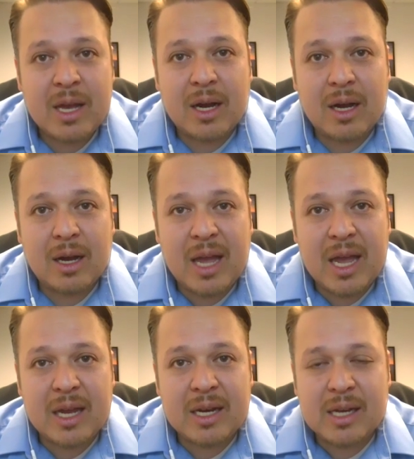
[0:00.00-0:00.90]
Uh,
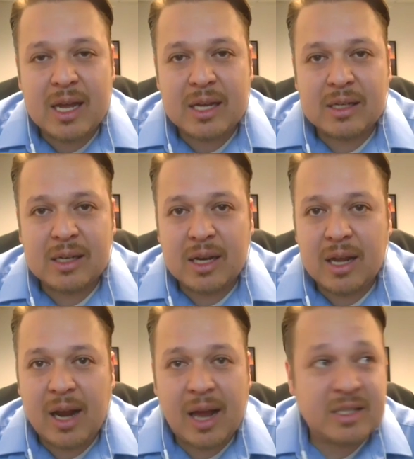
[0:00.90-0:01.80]
and, and,
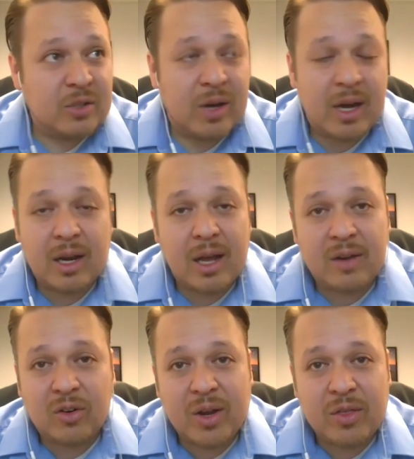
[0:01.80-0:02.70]
and I still got a lot of
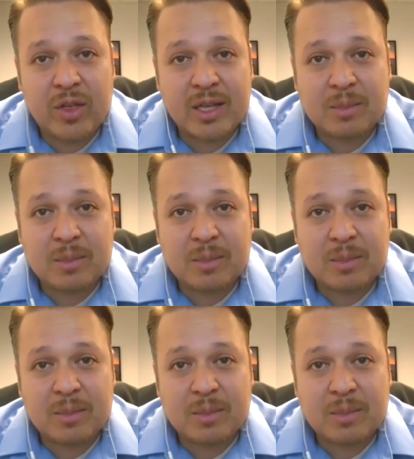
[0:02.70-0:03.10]
great things